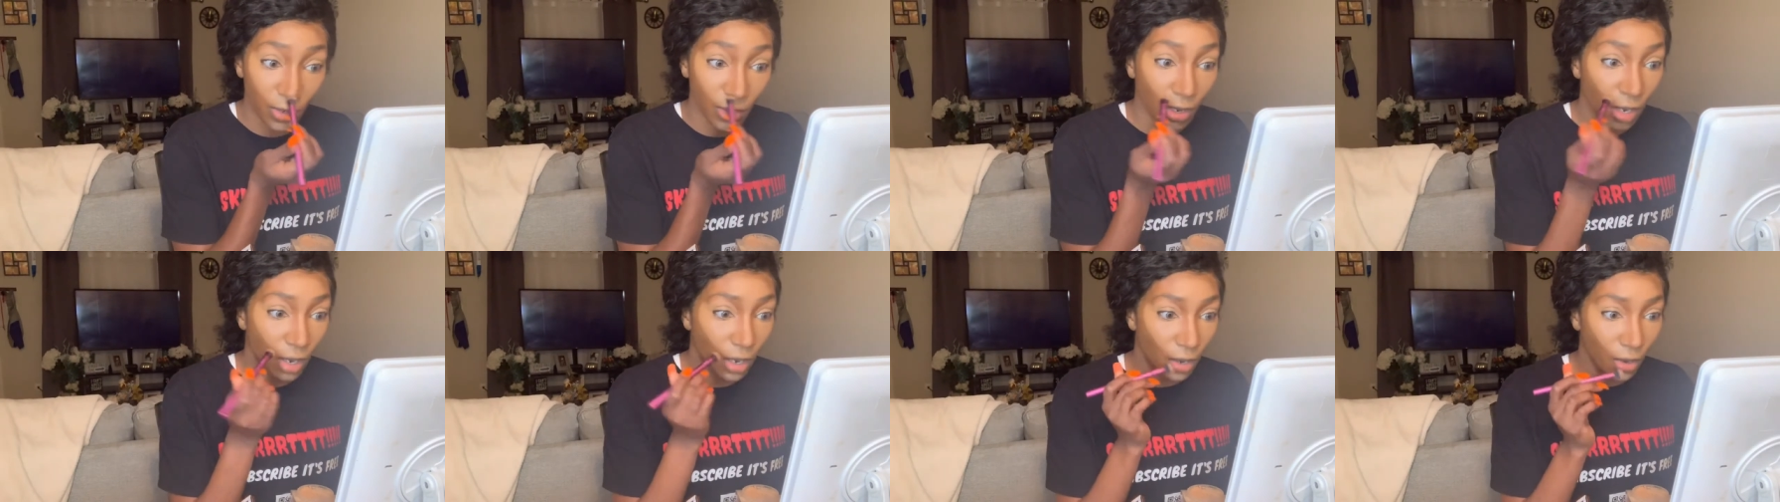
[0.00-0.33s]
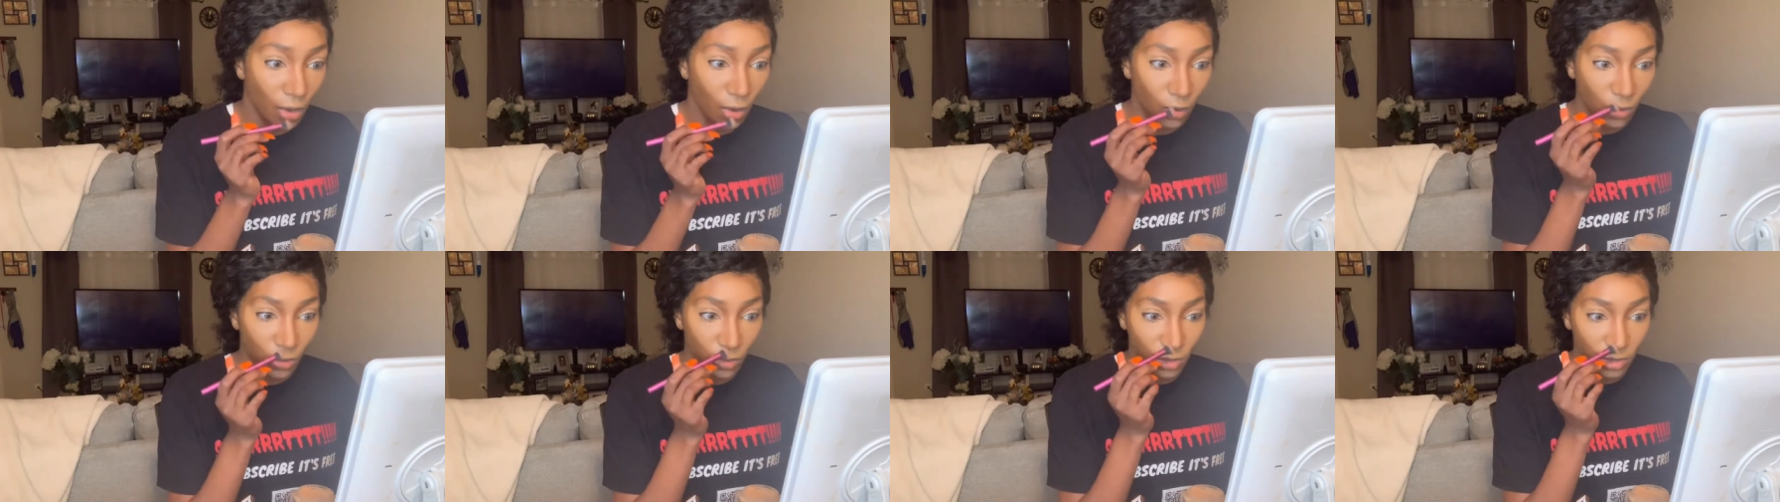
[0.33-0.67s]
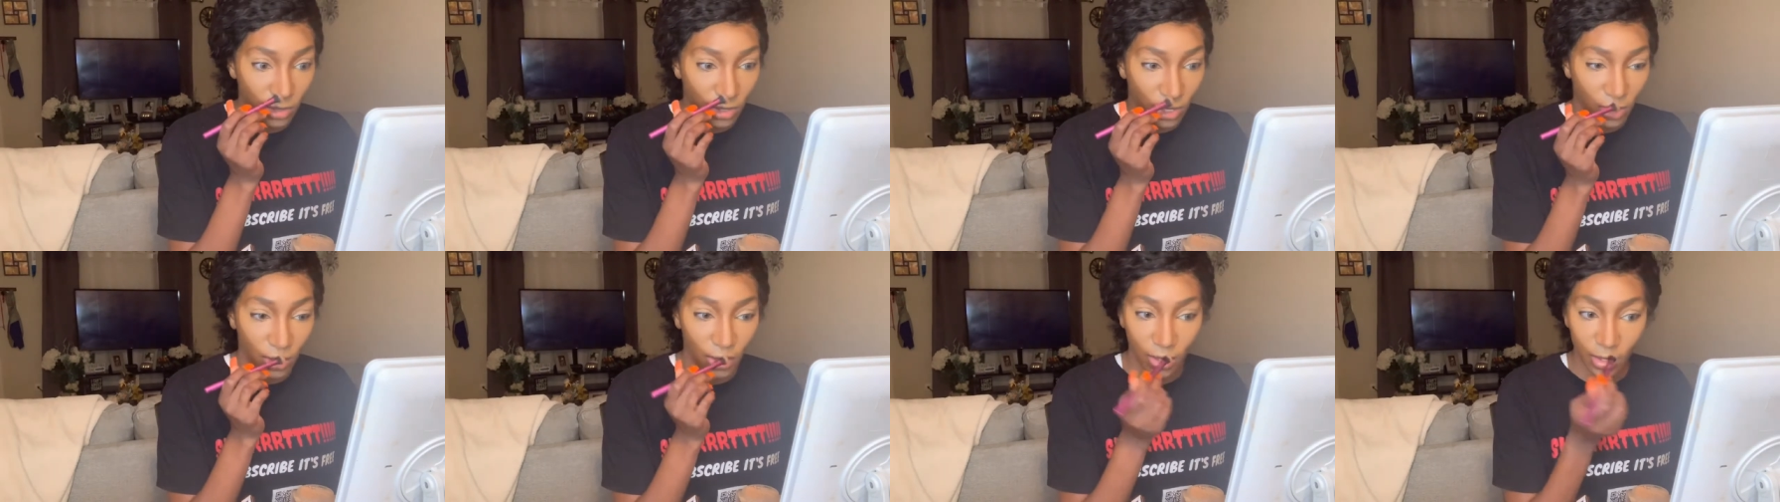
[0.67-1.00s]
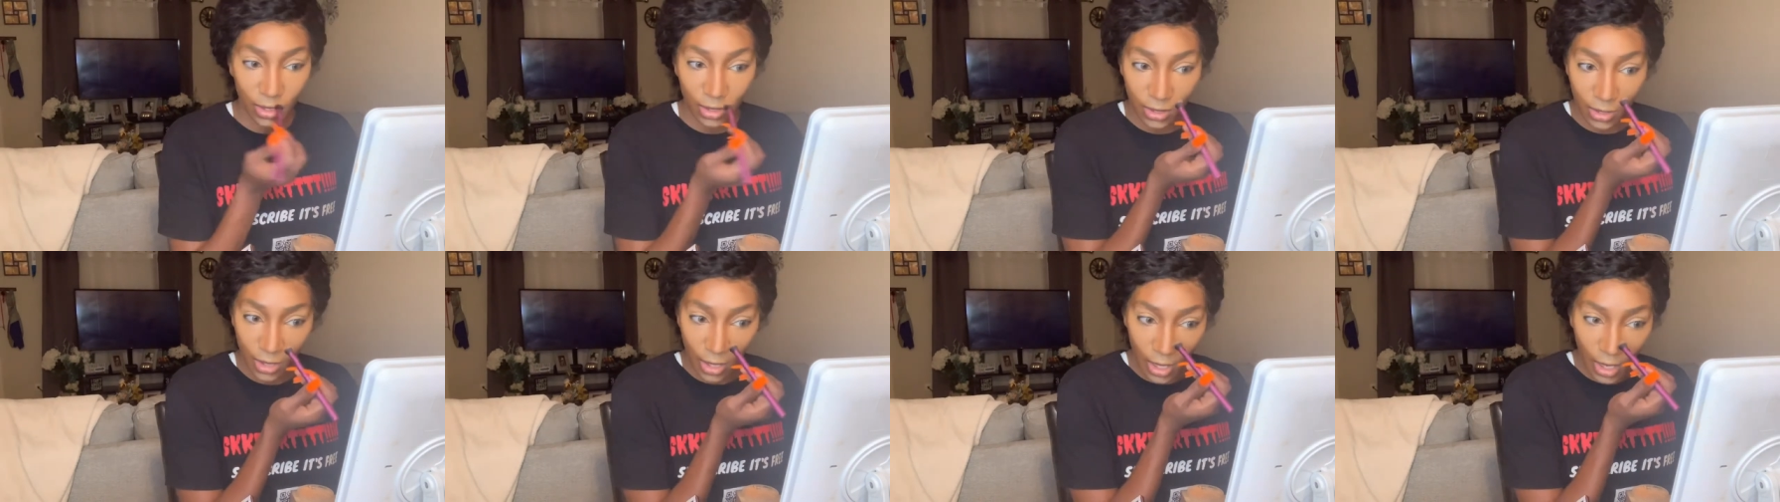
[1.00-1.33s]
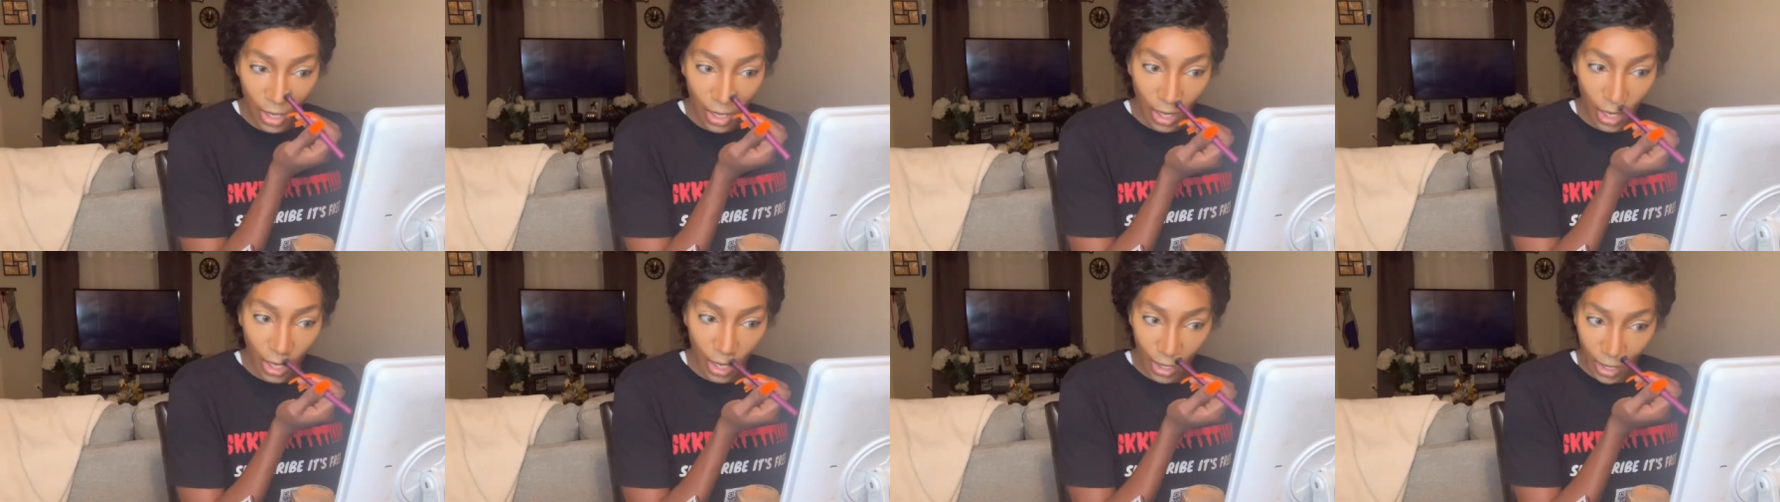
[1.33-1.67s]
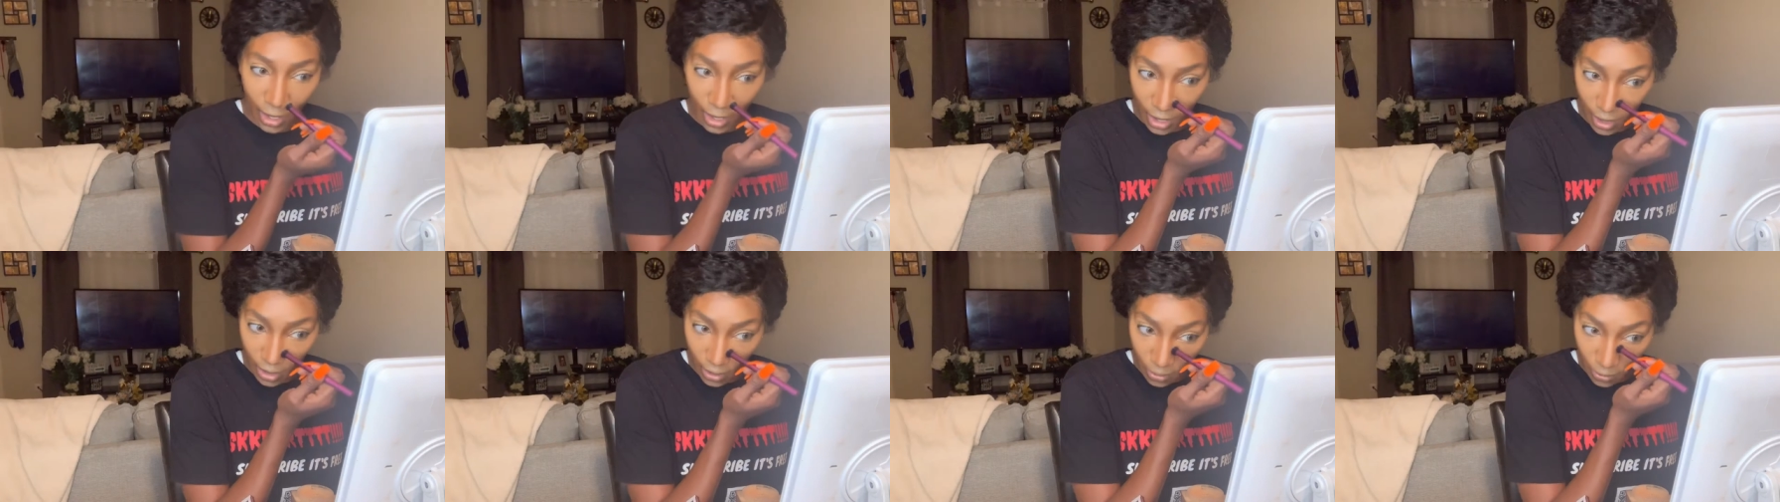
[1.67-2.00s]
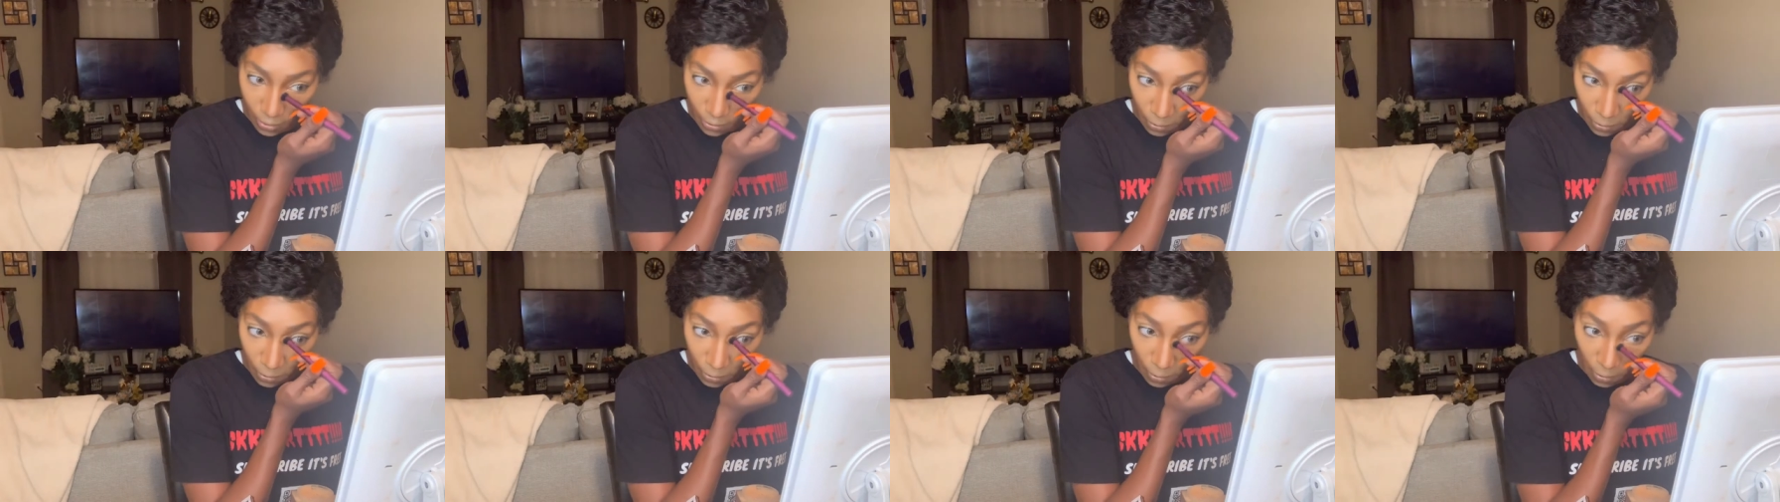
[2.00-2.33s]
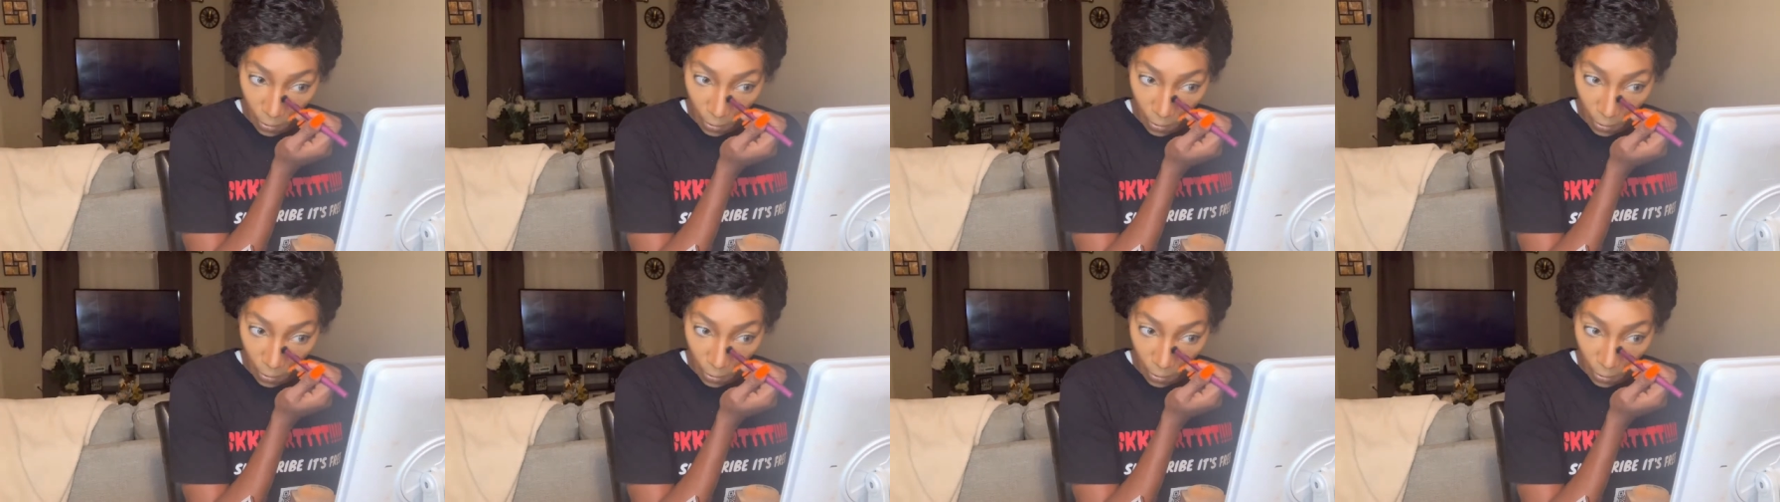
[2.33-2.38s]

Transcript: nose because, like, y'all,